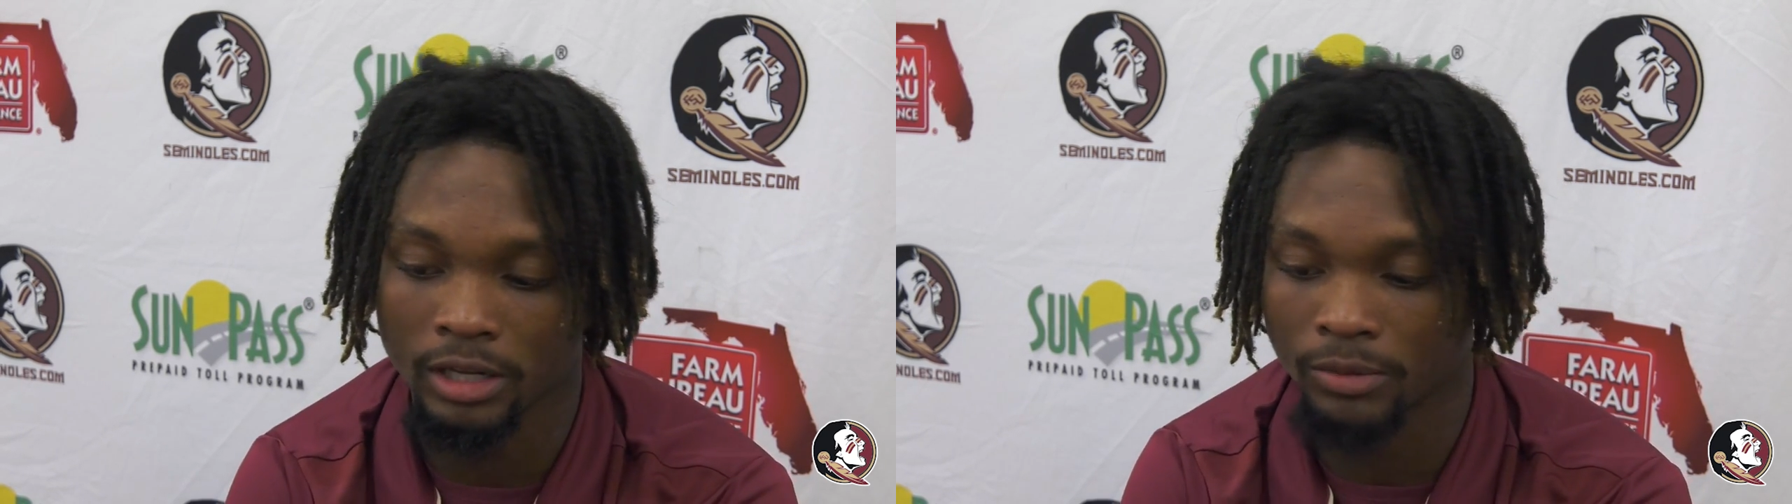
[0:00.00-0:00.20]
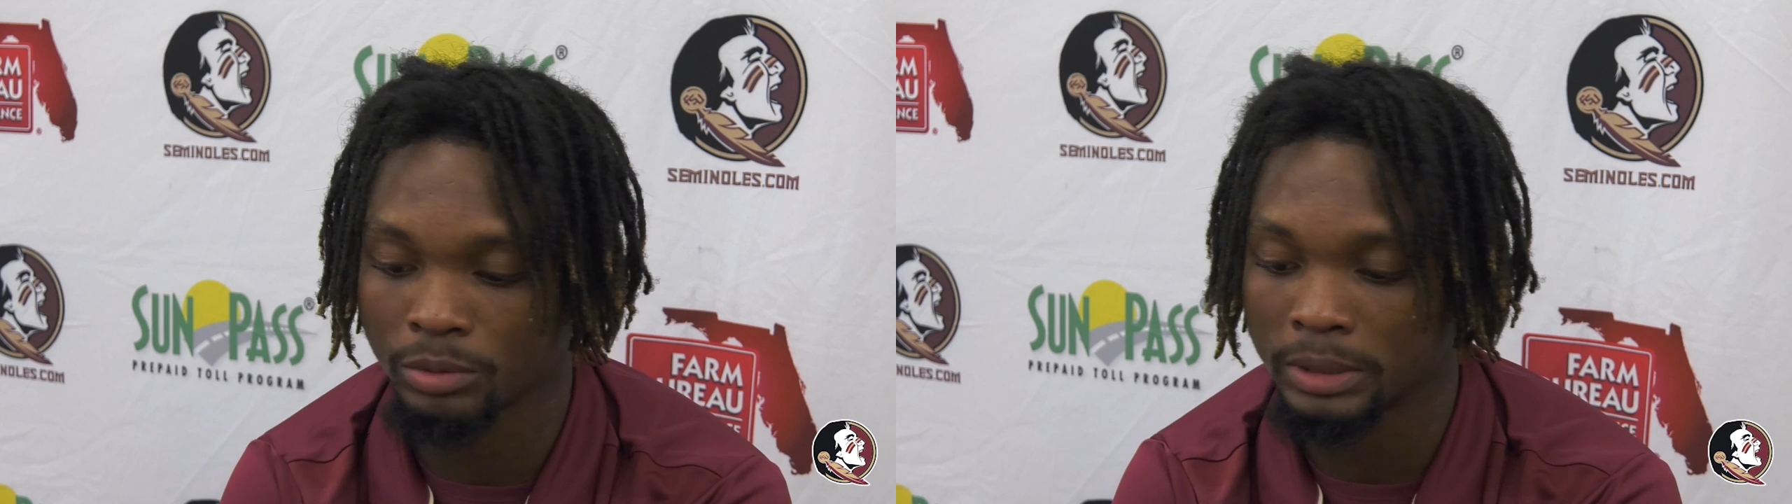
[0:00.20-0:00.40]

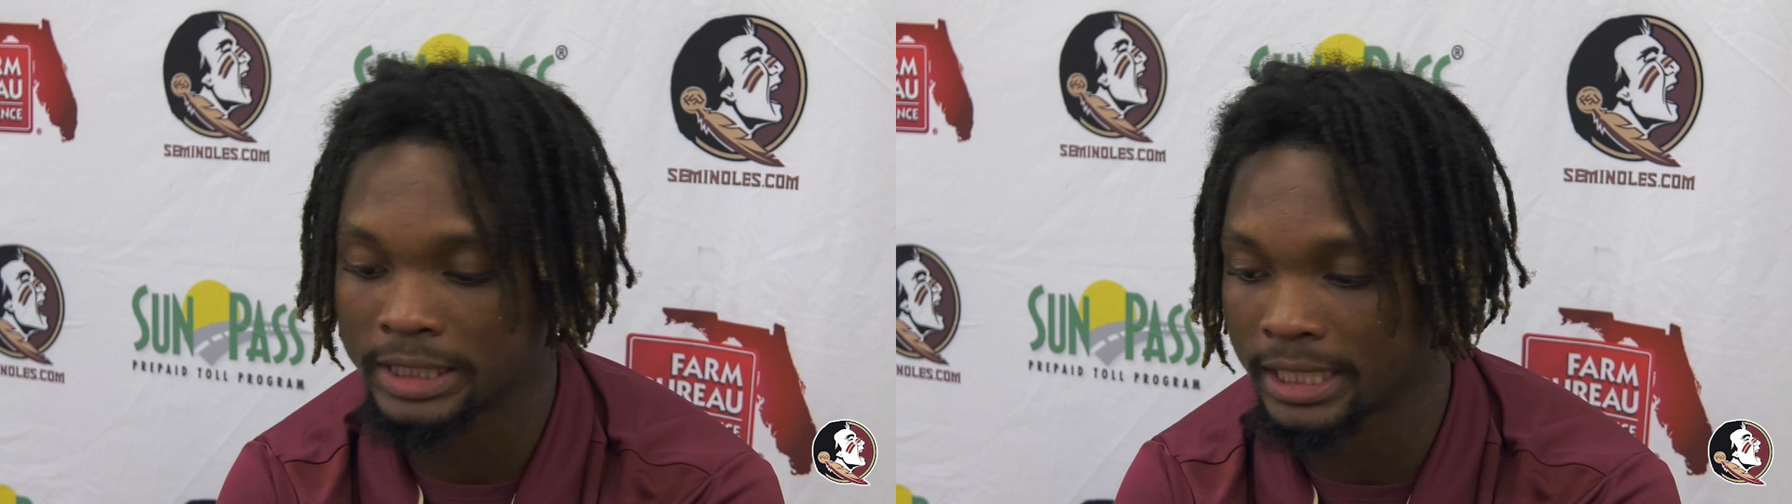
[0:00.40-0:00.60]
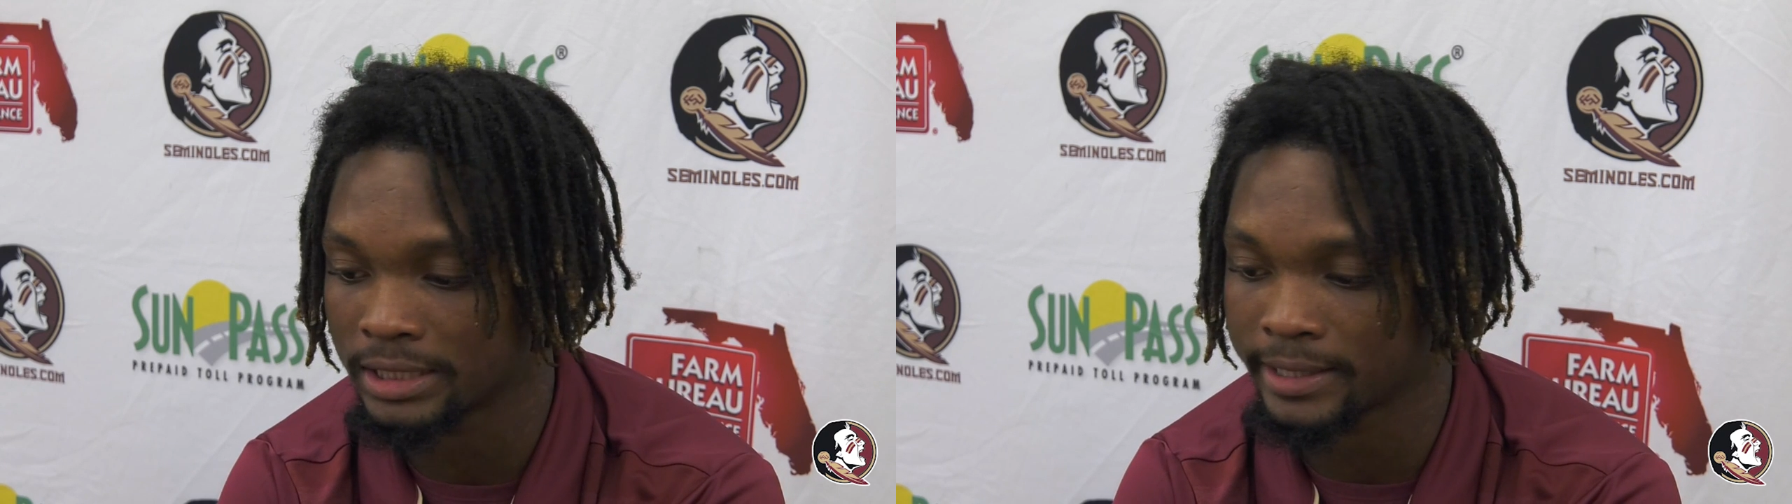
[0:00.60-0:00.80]
like we've been
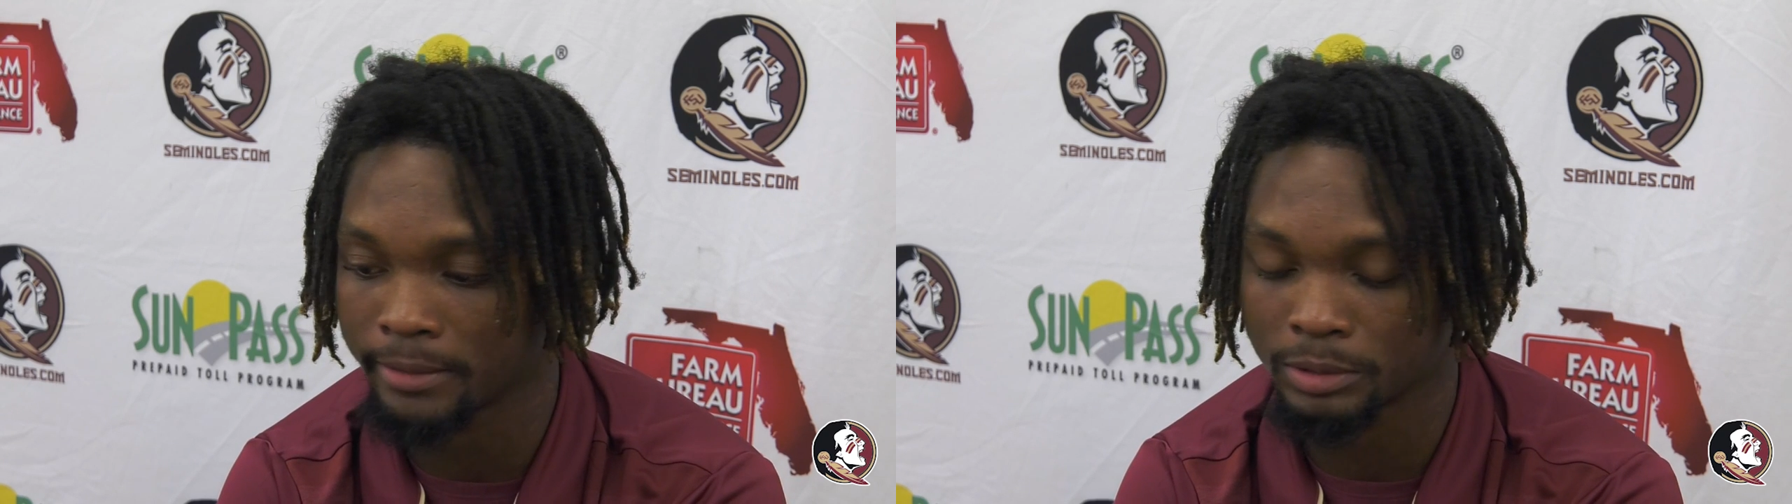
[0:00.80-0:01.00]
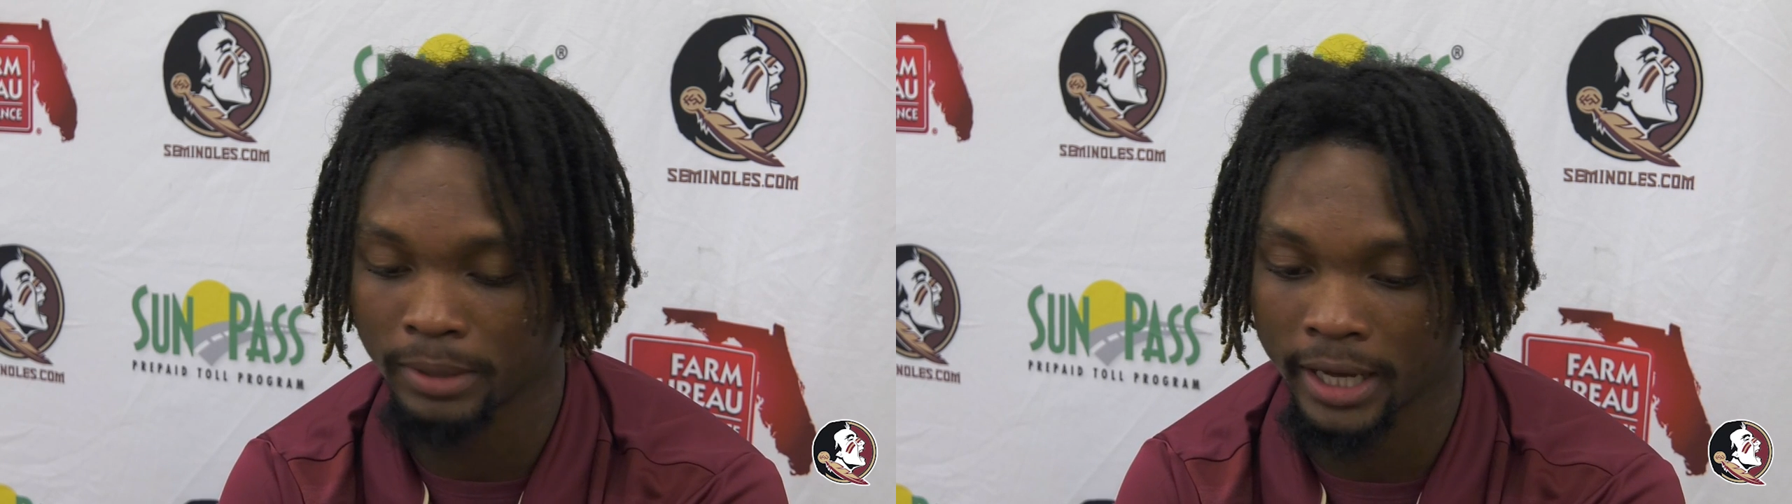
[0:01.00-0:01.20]
taking
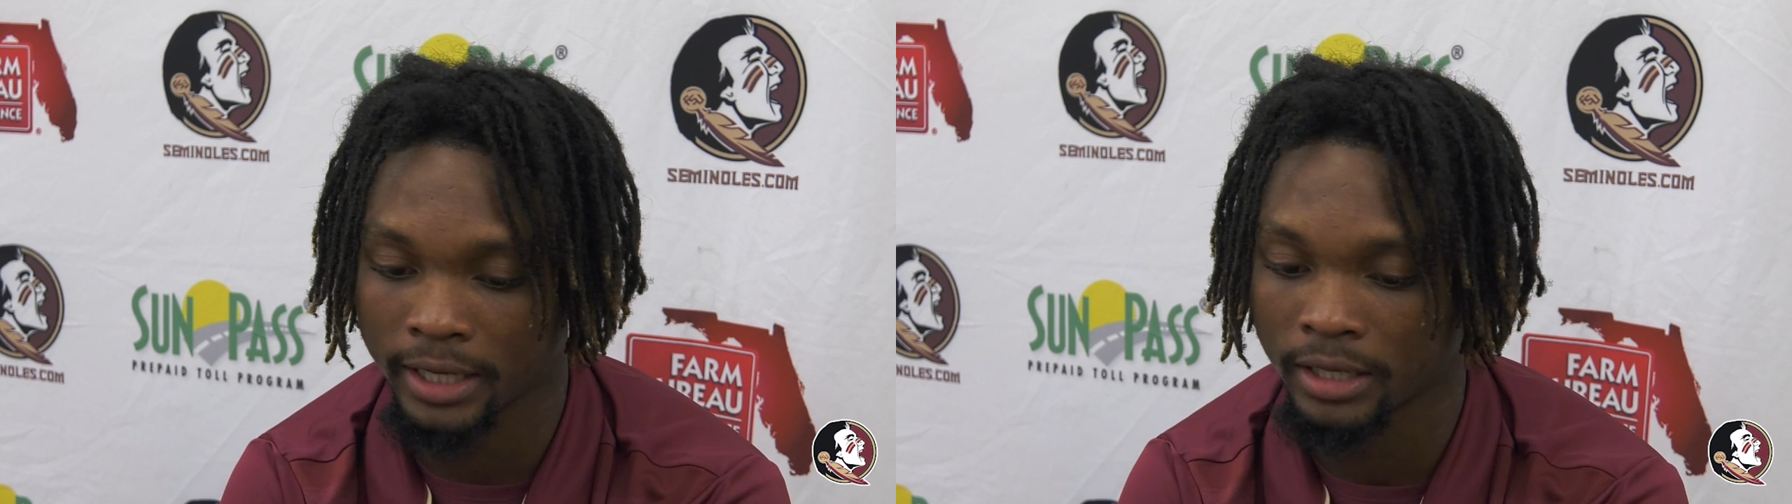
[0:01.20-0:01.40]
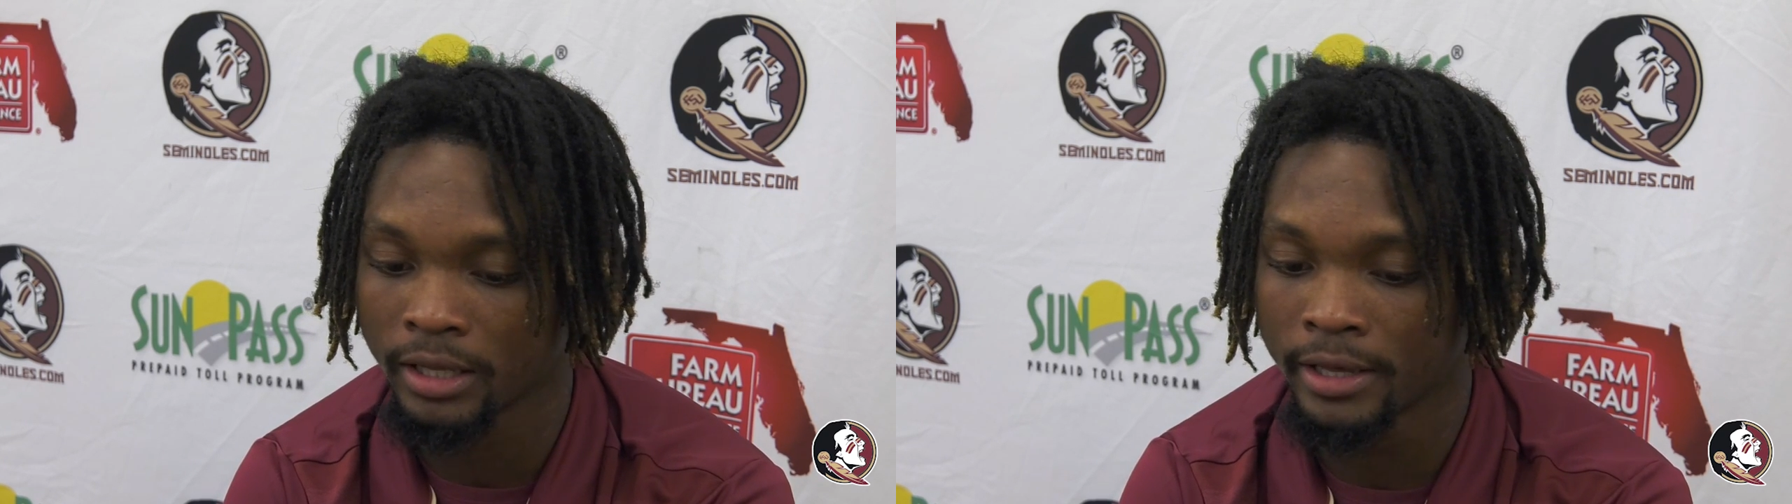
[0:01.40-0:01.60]
steps back.